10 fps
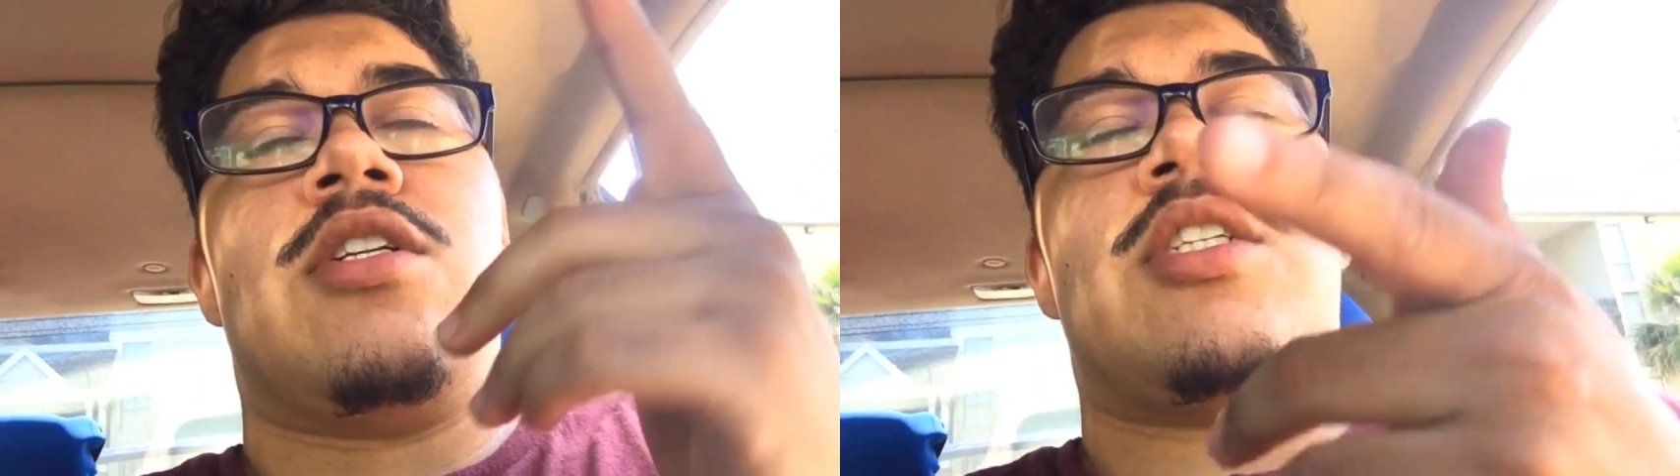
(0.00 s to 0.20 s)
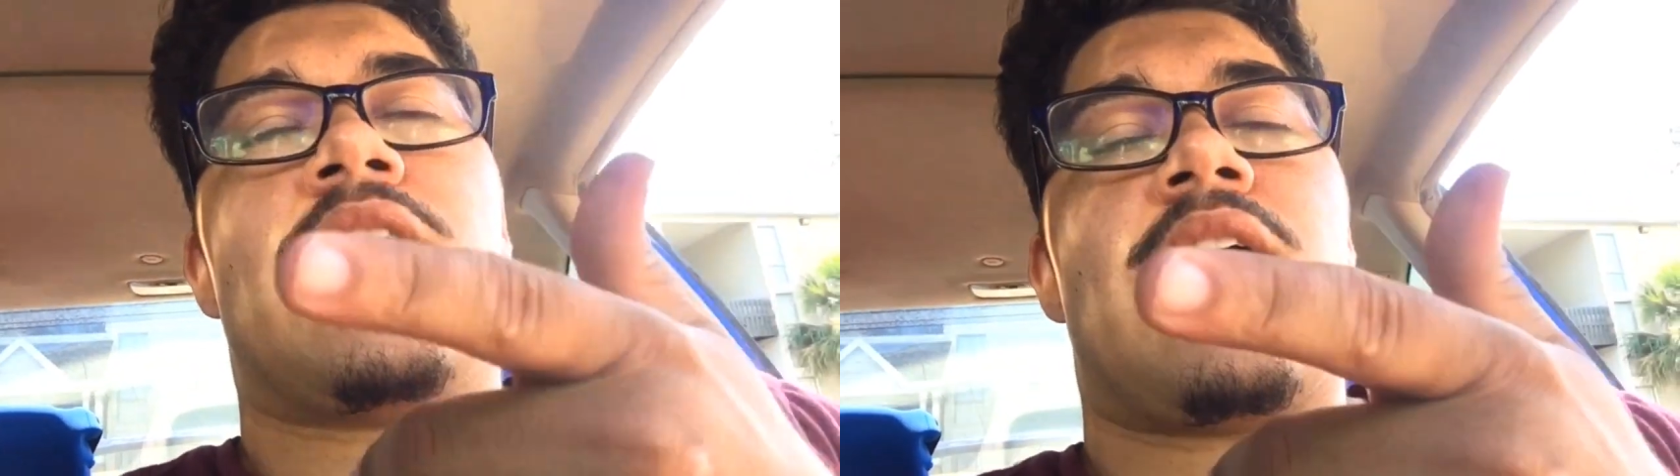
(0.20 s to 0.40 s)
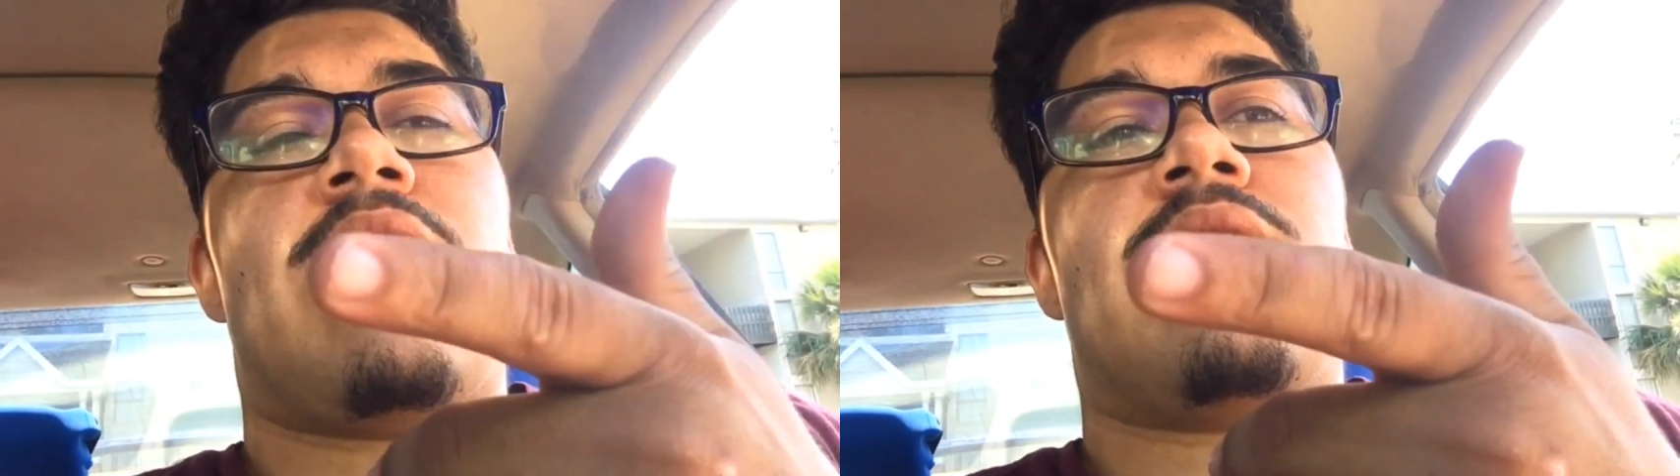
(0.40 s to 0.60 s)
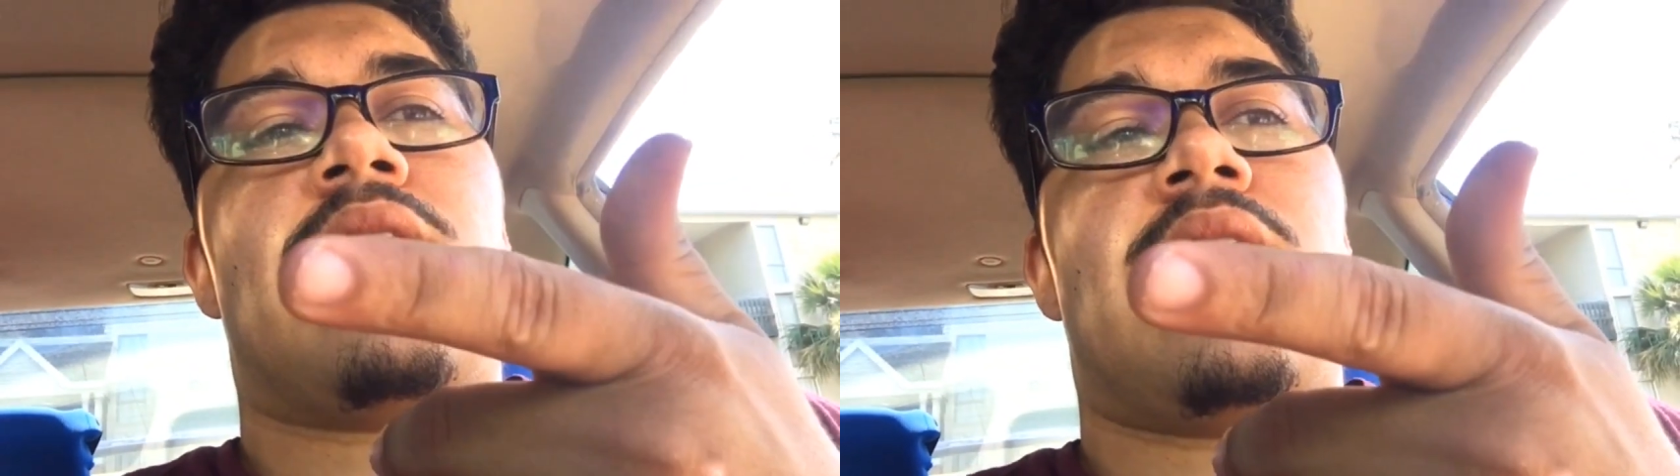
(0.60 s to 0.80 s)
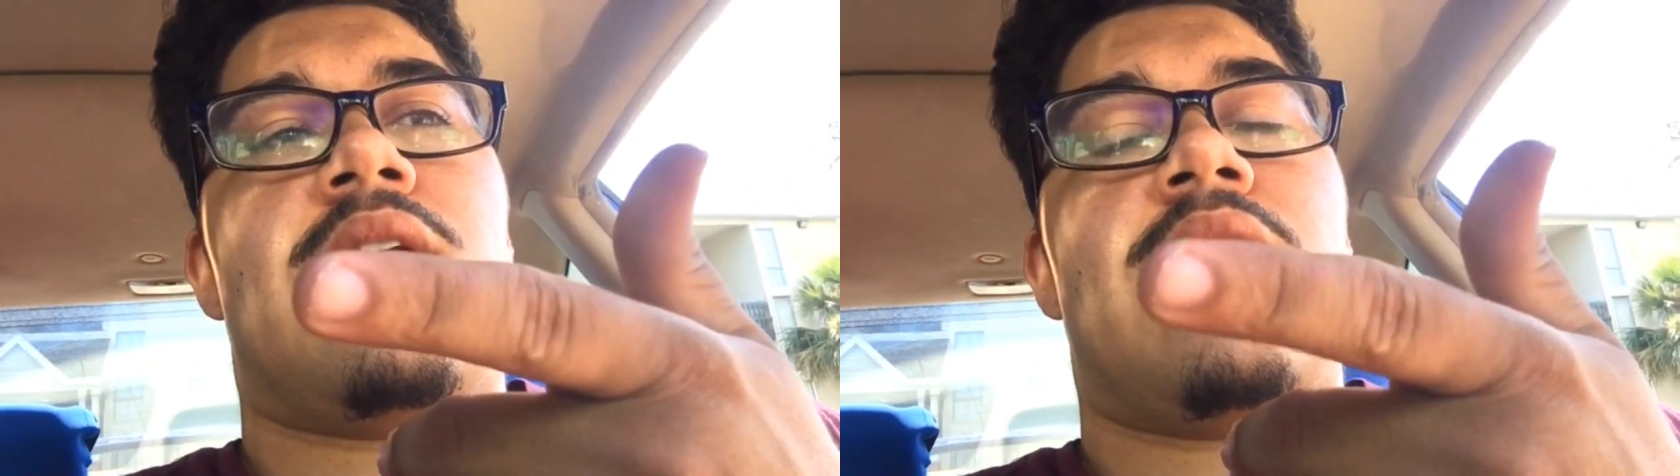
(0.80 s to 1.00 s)
Check out
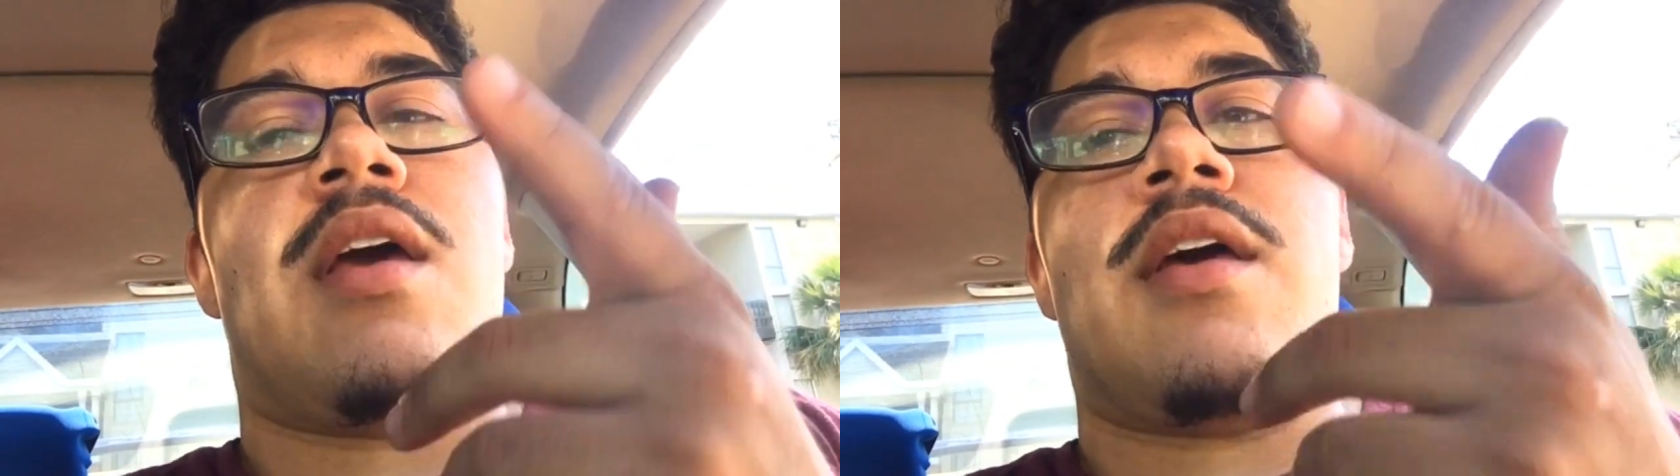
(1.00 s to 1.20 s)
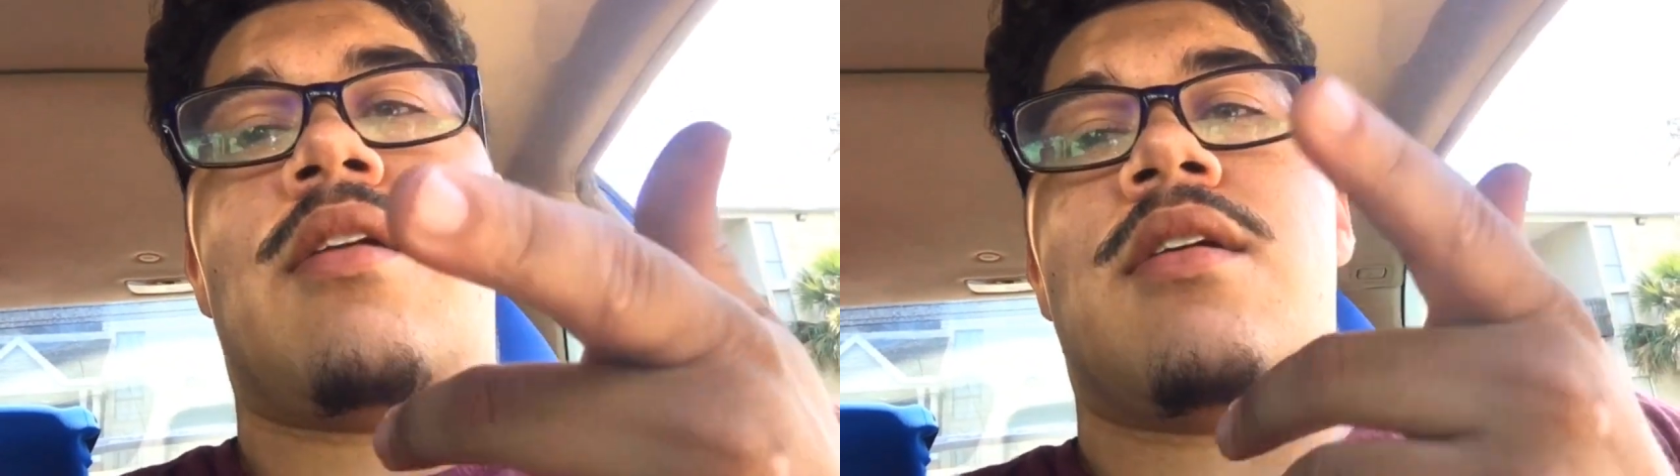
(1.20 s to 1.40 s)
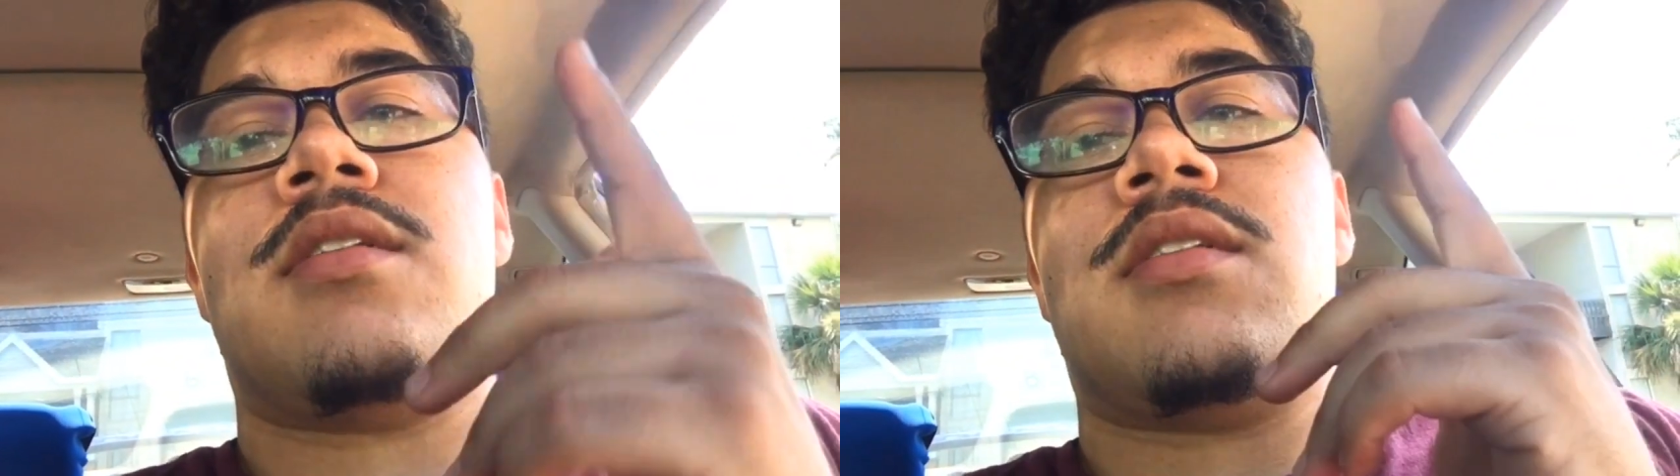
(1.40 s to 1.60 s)
the header and